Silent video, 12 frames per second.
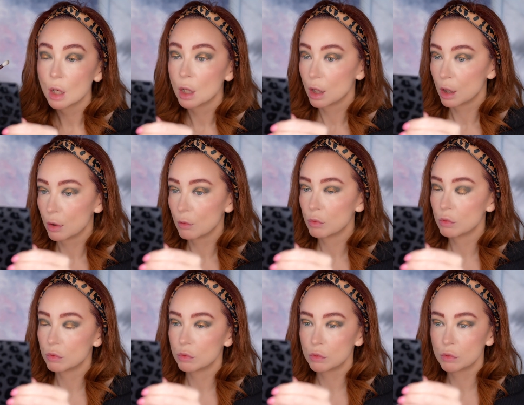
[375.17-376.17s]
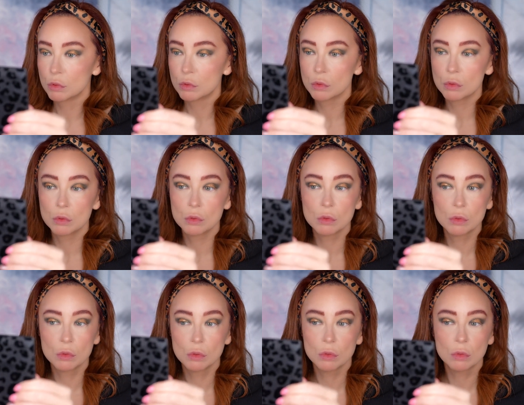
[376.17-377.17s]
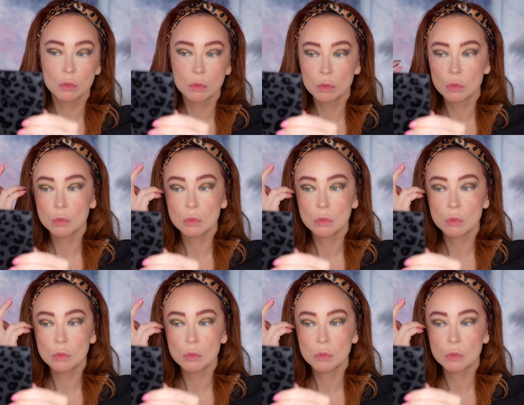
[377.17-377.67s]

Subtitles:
Nobody speaks.